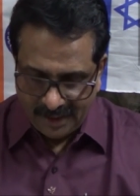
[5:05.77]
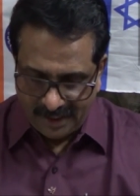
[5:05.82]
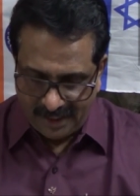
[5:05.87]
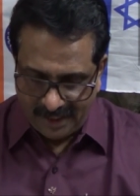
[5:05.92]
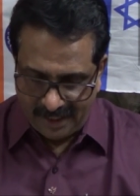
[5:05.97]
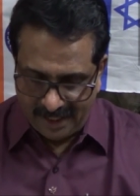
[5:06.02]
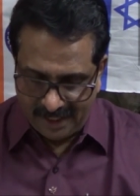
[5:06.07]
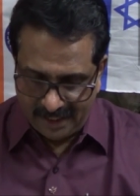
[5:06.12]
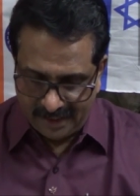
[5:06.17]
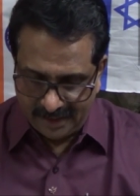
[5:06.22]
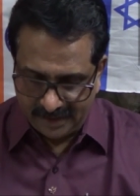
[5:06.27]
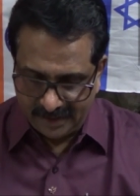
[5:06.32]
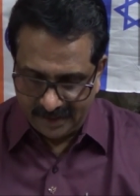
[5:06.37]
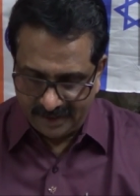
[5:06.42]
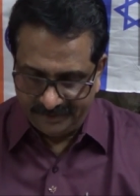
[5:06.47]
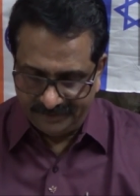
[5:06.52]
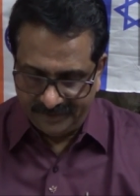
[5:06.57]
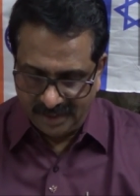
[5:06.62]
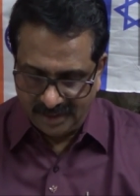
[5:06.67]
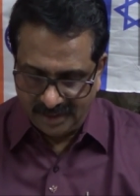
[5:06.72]
And
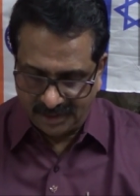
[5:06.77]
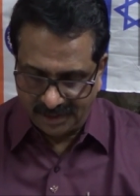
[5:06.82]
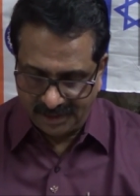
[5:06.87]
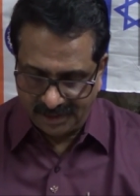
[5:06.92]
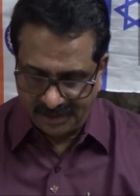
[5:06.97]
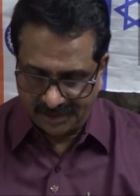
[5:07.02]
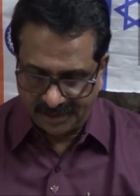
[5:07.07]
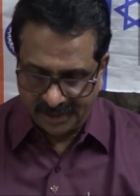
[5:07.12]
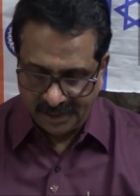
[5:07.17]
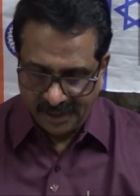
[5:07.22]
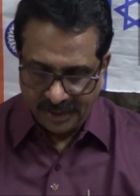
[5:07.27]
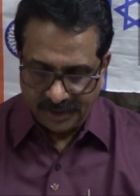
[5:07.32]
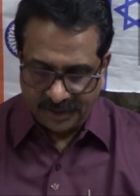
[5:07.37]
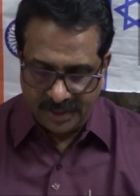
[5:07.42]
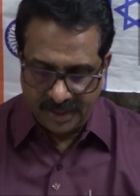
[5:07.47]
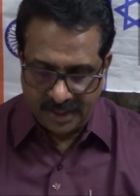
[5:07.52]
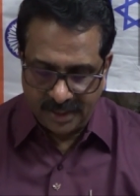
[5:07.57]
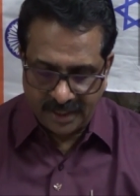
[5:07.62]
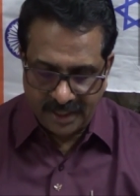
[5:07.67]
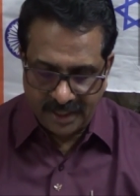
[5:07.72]
uh, verses
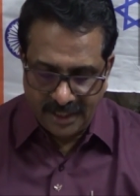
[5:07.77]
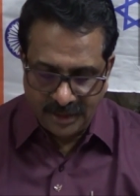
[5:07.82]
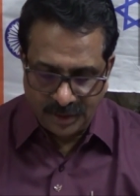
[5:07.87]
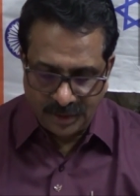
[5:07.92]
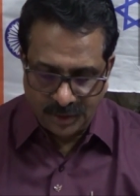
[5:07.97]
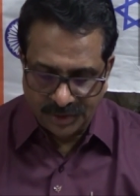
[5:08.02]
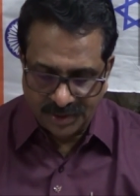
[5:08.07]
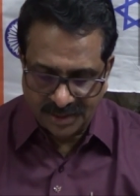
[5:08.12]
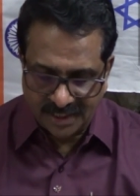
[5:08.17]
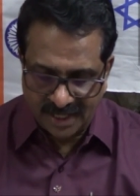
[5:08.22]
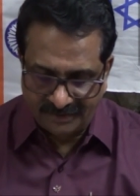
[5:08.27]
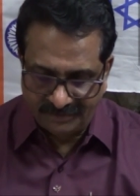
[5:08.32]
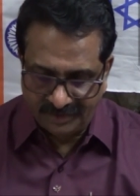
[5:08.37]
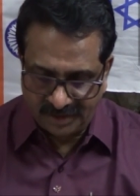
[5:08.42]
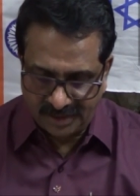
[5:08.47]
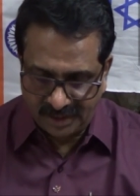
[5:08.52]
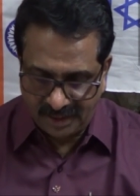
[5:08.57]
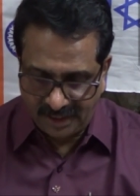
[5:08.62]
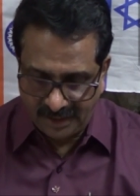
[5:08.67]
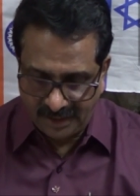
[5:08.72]
13 to
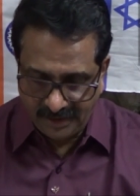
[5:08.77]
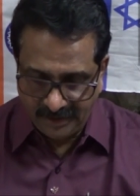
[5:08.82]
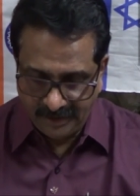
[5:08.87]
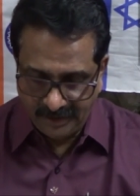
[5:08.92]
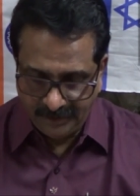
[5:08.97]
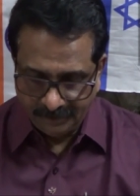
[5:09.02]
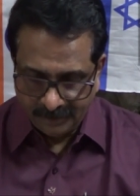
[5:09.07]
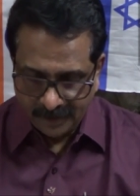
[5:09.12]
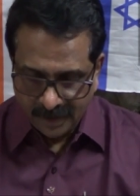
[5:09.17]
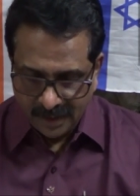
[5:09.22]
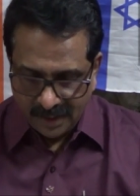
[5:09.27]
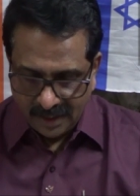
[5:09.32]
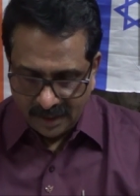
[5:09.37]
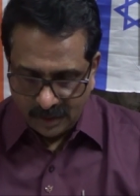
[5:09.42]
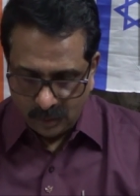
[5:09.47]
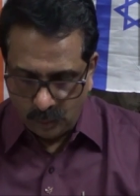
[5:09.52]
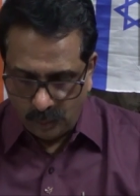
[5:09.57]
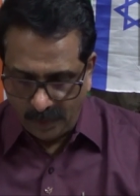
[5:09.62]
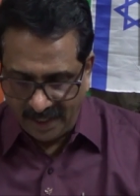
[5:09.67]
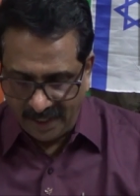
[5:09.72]
17,
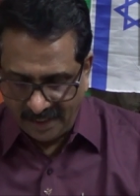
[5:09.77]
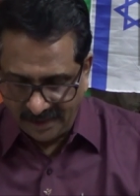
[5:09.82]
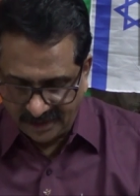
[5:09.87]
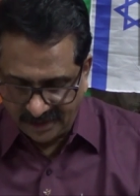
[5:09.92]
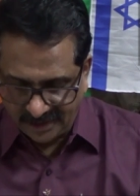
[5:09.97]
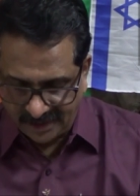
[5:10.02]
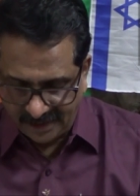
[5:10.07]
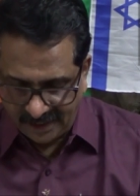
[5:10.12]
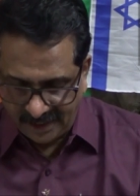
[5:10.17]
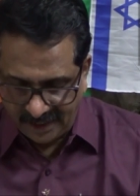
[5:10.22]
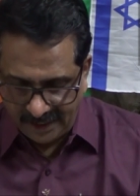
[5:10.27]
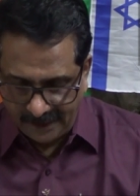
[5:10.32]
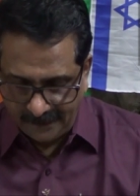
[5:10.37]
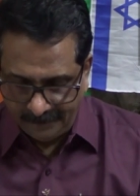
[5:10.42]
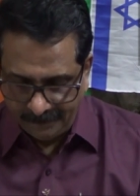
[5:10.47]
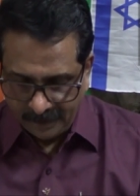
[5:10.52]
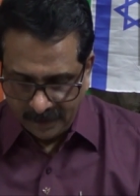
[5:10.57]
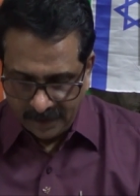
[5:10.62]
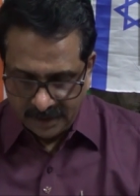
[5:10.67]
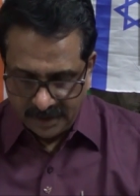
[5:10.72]
we
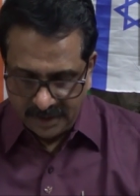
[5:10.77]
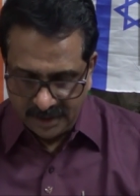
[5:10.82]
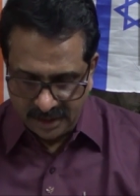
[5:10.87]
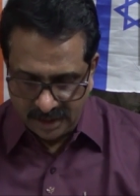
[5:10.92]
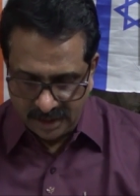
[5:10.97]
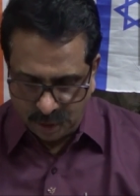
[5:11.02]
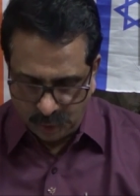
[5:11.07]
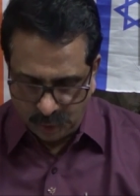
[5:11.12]
see the